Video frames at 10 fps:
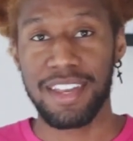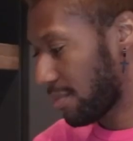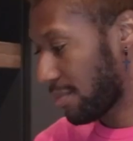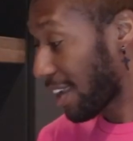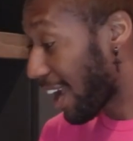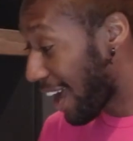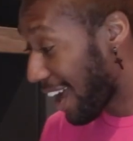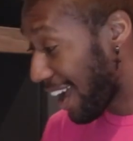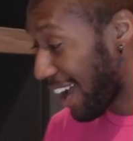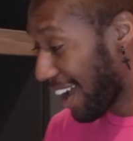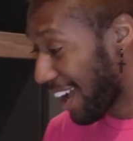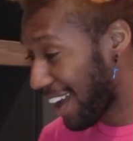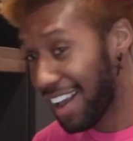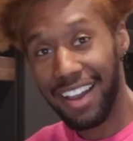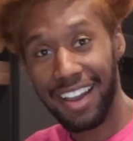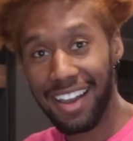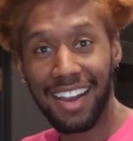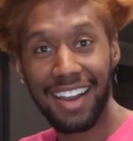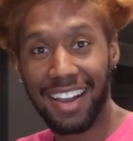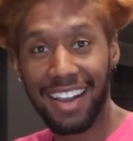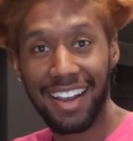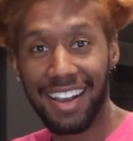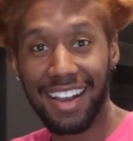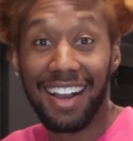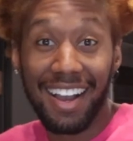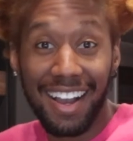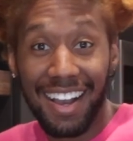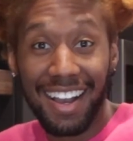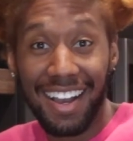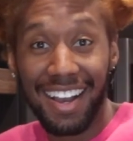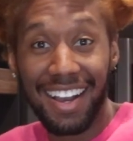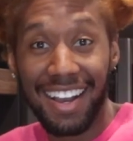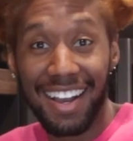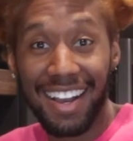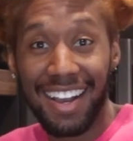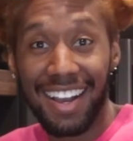So I was just staring at the screen forever after it said that I got them.